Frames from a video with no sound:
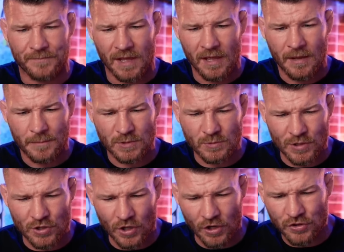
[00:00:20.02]

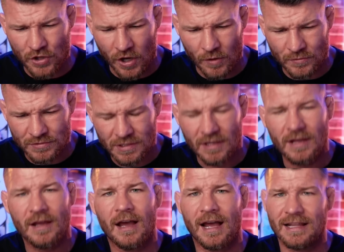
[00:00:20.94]
between Jon Jones
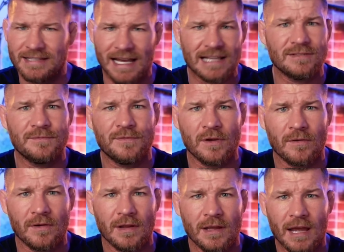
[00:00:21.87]
and Tyson
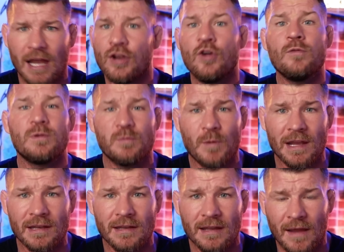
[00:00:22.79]
Fury and who would
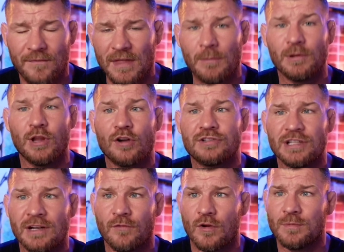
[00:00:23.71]
win if they were locked in
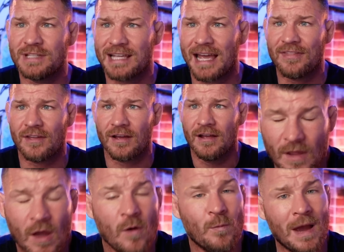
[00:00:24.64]
a room together?
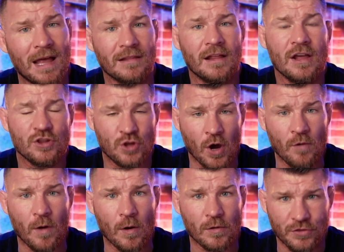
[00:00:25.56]
Well, Joe
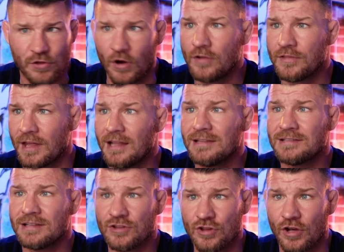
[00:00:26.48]
Rogan thought that
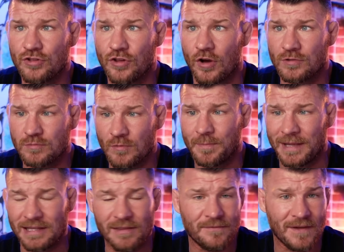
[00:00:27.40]
Jon Jones would
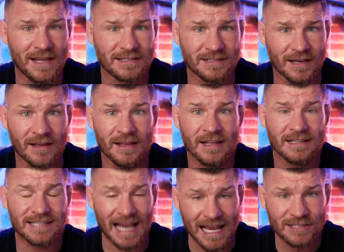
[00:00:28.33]
be the victor.
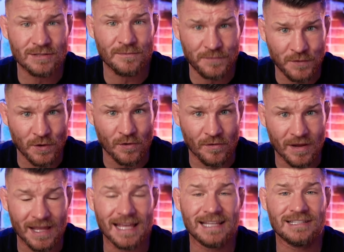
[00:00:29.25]
Tyson
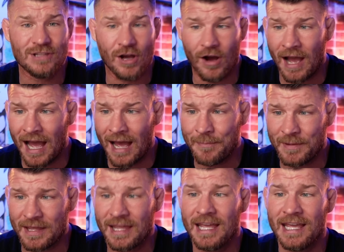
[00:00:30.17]
Fury is not
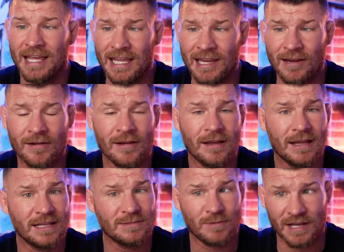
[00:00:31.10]
happy. Here
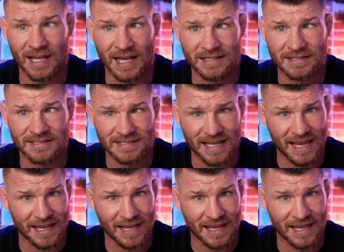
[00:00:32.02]
is what he had to say.